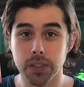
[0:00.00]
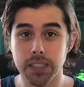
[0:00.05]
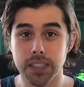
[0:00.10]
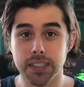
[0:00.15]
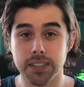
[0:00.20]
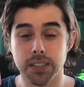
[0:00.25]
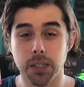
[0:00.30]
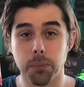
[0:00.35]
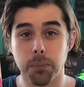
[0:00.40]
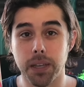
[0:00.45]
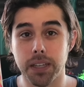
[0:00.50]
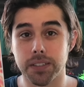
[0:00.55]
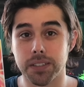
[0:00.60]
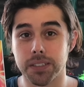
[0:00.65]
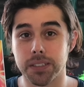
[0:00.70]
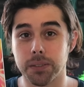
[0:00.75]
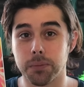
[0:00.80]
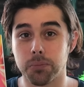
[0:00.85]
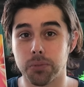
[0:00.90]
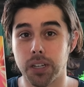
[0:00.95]
this
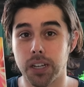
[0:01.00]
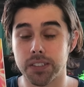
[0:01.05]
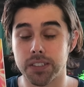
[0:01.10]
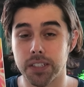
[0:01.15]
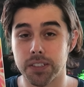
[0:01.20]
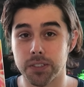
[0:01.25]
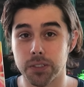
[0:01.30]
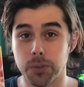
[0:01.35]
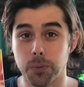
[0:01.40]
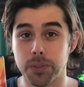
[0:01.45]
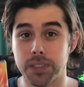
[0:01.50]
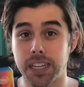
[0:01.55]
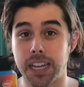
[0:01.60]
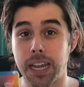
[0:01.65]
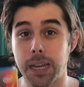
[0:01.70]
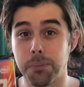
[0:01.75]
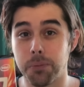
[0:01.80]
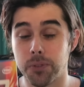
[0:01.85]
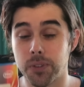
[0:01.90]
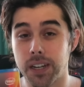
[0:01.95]
amazing processor with the
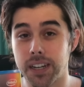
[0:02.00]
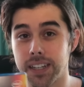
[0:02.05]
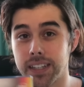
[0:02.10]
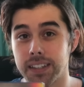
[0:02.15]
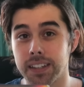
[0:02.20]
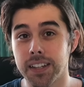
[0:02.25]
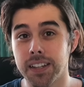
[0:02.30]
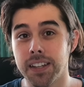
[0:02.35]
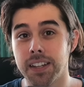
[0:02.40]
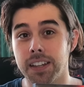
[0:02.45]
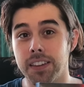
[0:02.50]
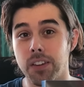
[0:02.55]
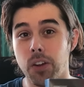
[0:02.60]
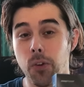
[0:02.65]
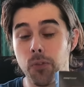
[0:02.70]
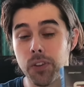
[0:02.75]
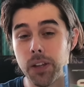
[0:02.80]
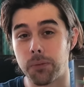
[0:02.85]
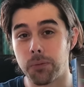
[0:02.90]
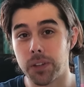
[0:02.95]
hyperthreading that
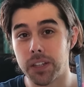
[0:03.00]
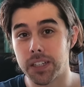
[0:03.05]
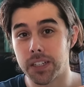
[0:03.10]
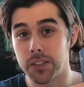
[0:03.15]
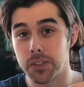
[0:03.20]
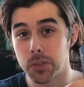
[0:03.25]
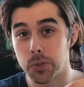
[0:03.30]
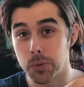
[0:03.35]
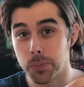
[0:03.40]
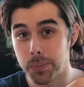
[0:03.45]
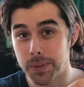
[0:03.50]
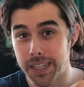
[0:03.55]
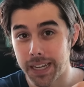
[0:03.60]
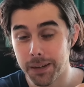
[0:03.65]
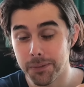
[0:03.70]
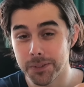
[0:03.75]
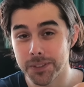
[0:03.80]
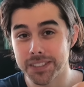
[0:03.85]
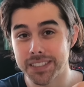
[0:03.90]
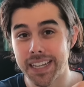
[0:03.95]
hopefully I'm really going to be
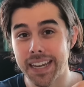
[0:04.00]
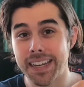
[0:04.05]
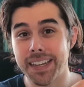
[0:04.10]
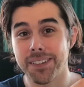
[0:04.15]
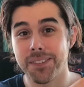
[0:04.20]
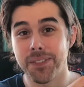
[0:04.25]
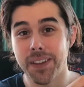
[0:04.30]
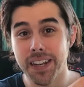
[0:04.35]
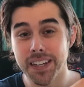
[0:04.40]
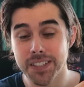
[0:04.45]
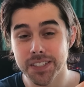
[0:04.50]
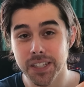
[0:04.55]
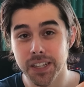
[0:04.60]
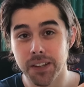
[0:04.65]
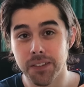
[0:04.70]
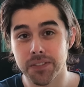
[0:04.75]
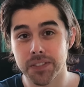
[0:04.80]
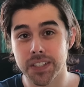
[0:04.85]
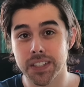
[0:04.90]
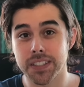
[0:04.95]
able to take advantage
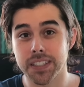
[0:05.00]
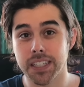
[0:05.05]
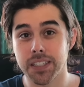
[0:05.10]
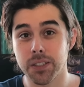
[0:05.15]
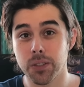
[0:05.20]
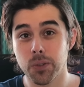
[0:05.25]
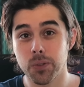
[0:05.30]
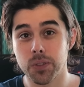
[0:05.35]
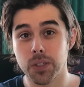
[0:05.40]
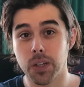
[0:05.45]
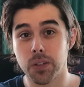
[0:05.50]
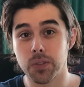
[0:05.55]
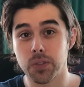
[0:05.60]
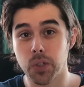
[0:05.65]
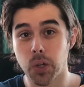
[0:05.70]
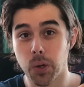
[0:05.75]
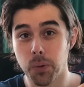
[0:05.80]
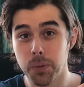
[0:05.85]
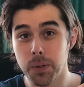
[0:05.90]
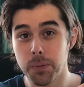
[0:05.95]
of since I use
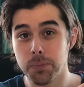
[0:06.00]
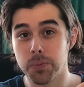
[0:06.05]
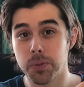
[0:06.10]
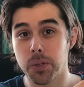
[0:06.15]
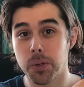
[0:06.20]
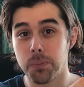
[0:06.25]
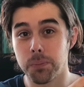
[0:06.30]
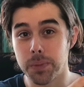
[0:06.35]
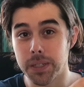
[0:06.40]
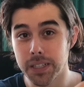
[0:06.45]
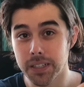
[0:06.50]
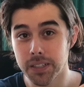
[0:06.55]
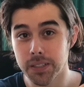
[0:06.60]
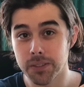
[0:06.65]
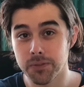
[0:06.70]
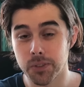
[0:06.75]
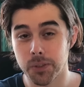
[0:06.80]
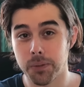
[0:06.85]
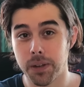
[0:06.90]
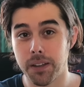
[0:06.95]
Adobe Premiere
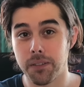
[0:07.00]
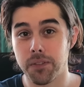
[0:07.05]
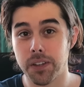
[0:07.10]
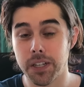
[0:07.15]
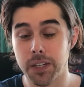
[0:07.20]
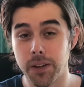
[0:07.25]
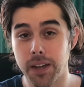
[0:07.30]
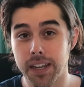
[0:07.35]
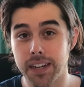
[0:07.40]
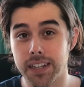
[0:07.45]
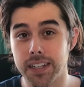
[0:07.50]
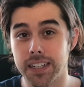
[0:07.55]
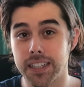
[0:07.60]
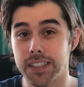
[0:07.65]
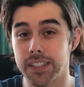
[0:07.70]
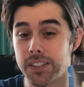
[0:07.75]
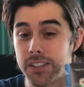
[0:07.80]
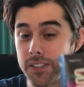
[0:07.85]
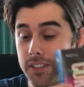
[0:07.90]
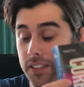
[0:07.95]
for my video editing a